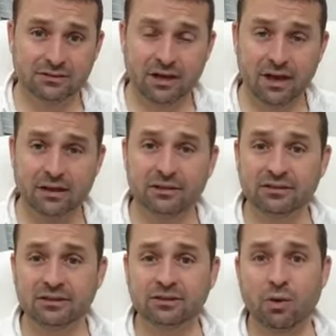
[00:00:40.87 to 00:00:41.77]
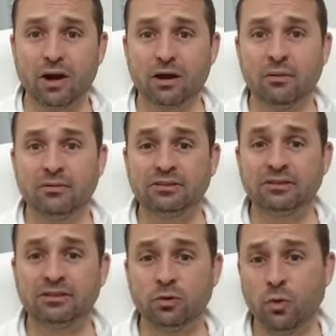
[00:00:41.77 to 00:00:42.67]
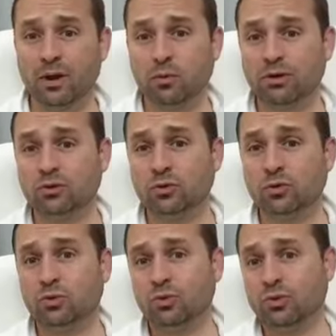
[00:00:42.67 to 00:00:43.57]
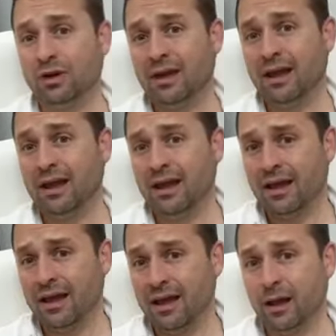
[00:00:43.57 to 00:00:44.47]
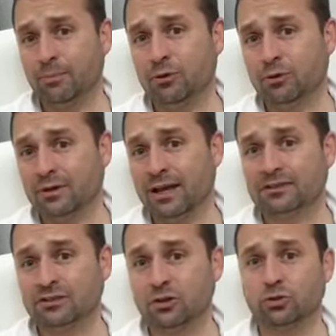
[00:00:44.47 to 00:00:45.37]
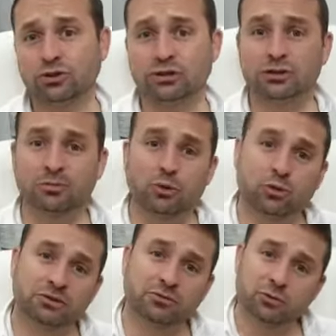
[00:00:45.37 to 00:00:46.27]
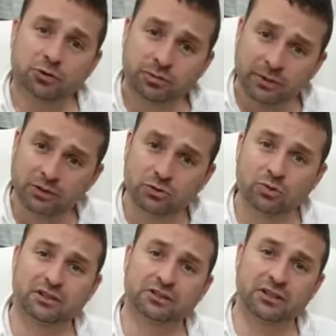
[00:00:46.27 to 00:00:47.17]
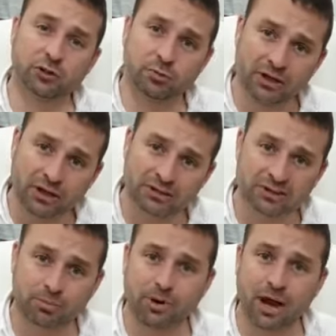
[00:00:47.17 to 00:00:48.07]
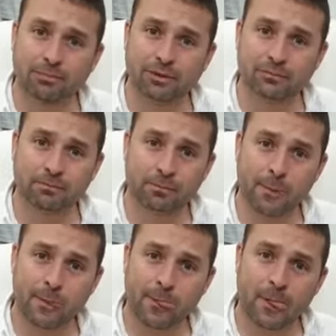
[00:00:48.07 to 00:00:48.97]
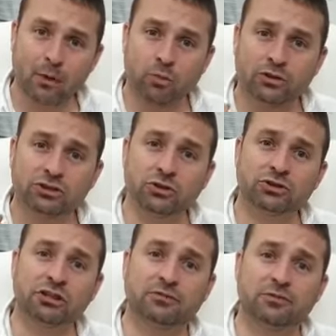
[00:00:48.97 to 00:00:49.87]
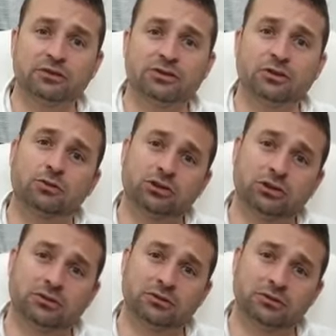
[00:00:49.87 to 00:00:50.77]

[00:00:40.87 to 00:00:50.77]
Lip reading: And this is the way we do help you to get solutions, because if you speak to us and you bring us the problem, we're searching for the solution.